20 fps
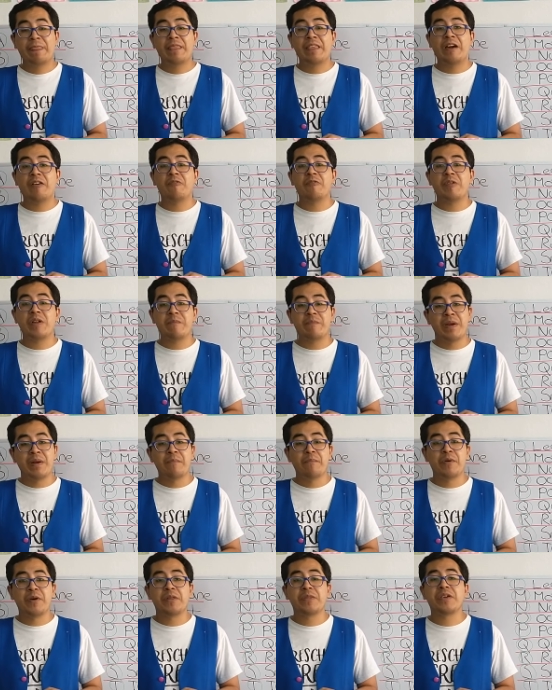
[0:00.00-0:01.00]
Now
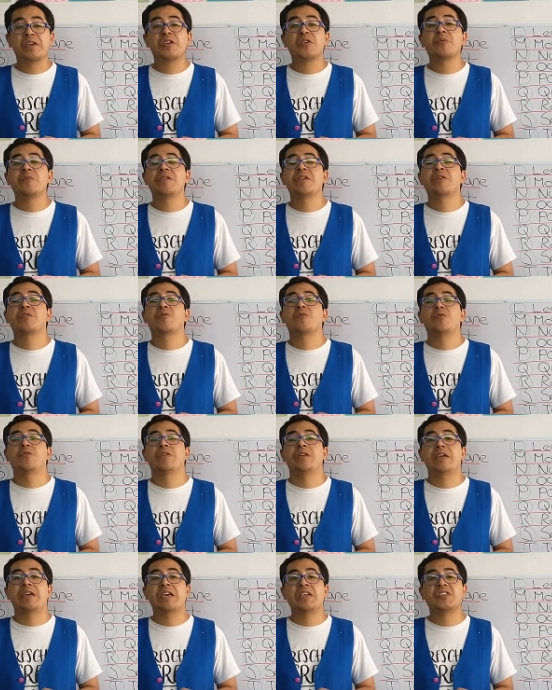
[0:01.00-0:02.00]
remember, the
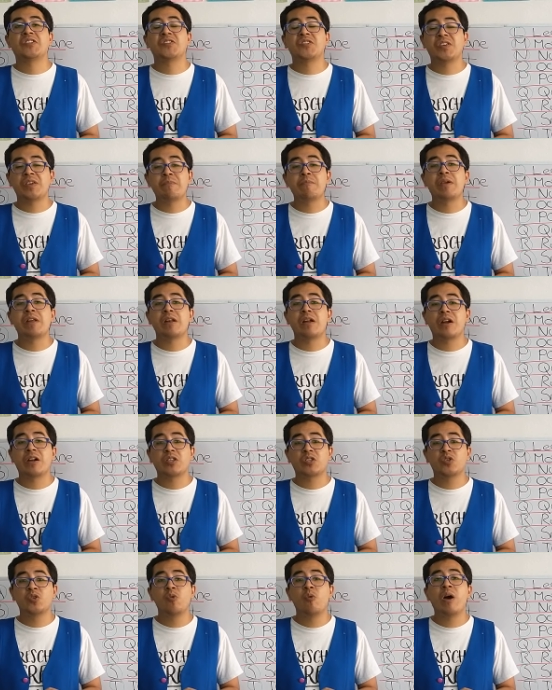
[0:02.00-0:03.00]
unicorn is
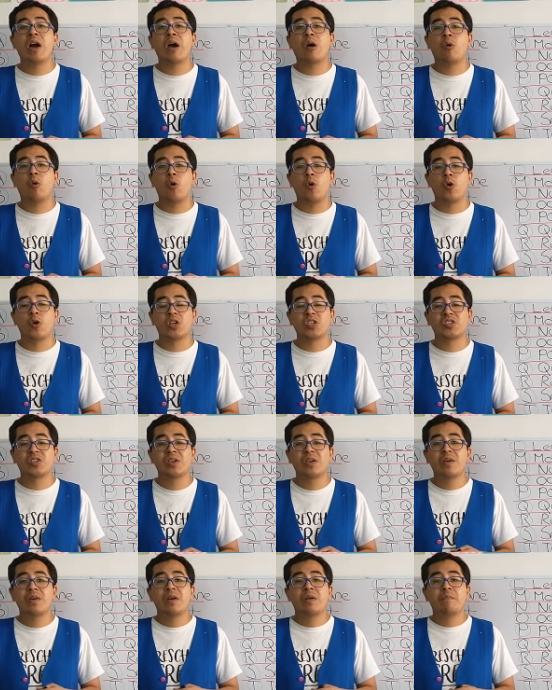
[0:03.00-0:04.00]
similar to a
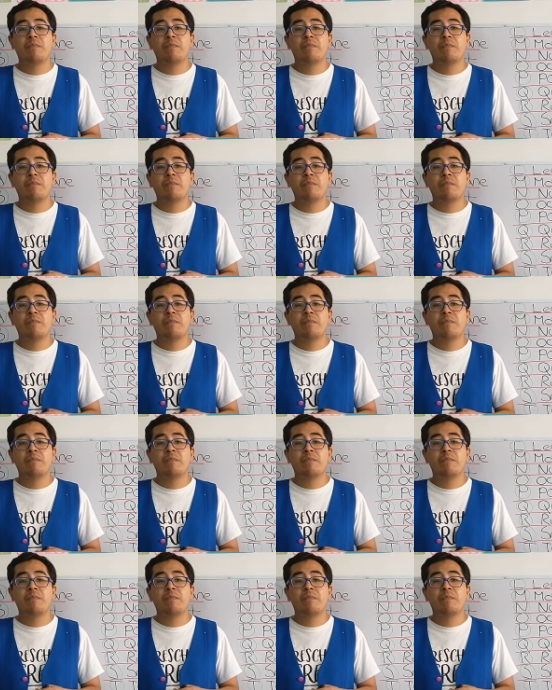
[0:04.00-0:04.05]
horse